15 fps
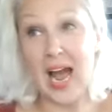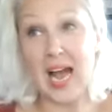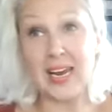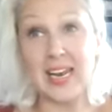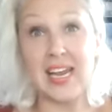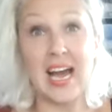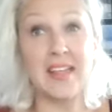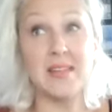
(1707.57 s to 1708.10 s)

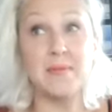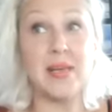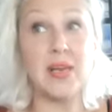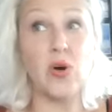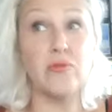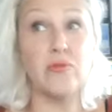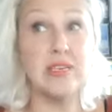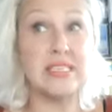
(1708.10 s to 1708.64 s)
And
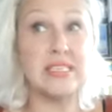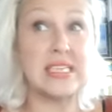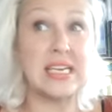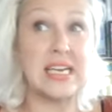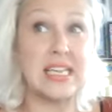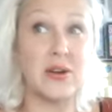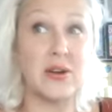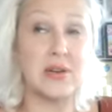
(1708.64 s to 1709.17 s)
obviously
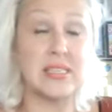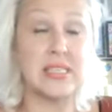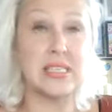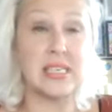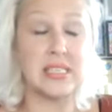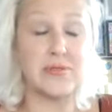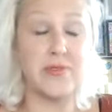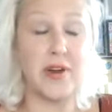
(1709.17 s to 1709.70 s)

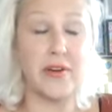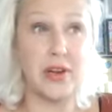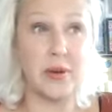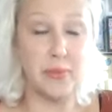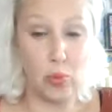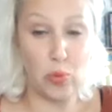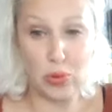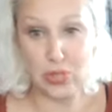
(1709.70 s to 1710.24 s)
it's very
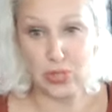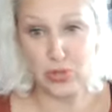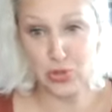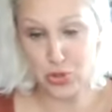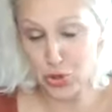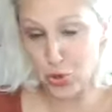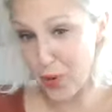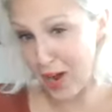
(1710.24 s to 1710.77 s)
important to